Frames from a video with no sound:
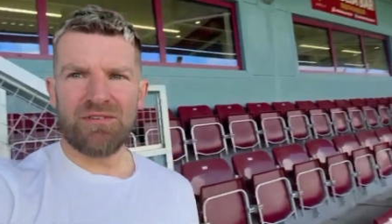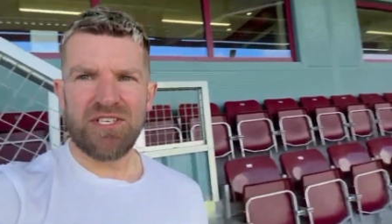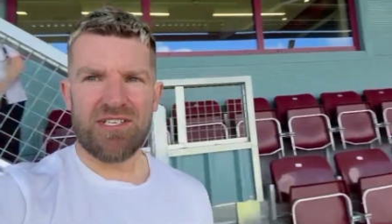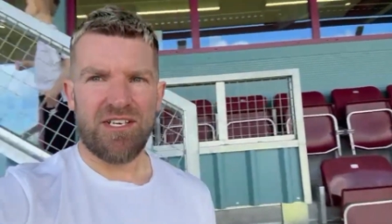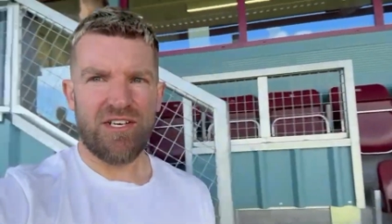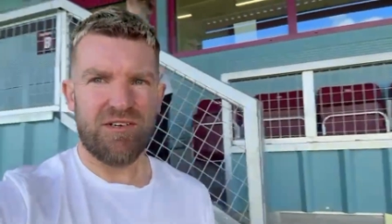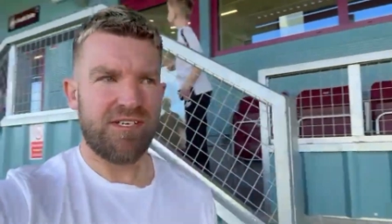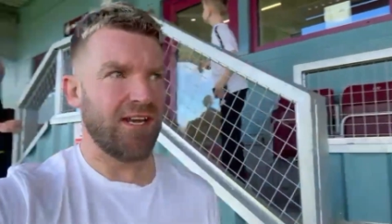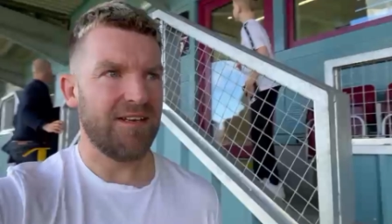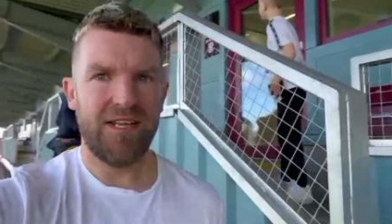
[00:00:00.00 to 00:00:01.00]
which is a new
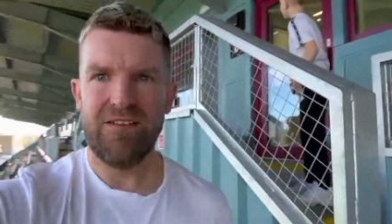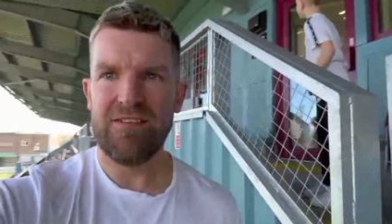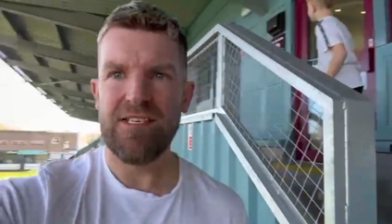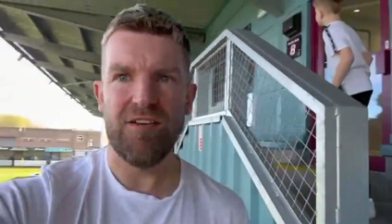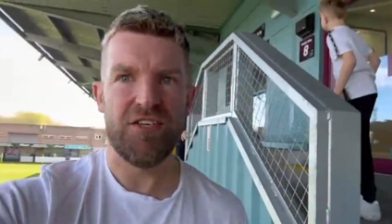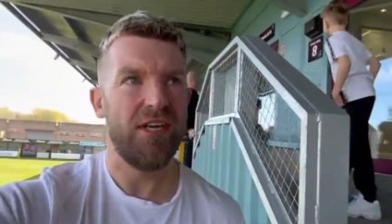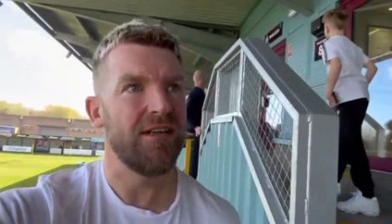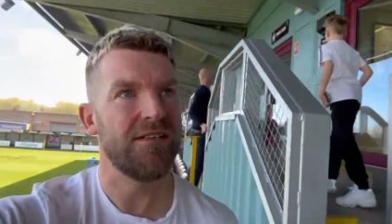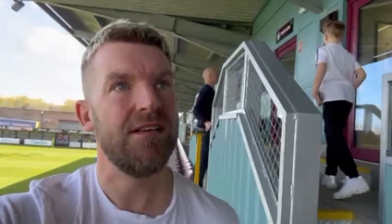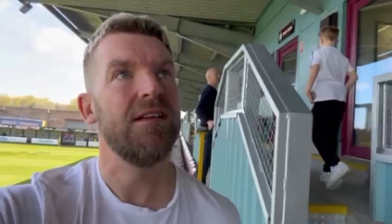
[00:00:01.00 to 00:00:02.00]
stand here at South
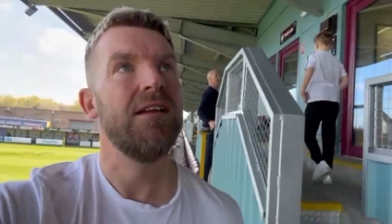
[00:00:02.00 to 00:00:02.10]
Shields.